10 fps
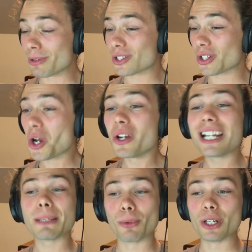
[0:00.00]
because I don't
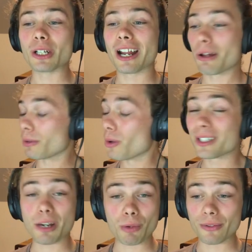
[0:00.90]
need the bridge, and I will always
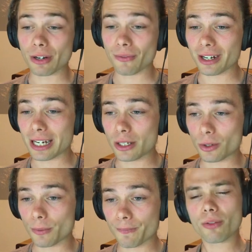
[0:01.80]
get rid of it if I need to.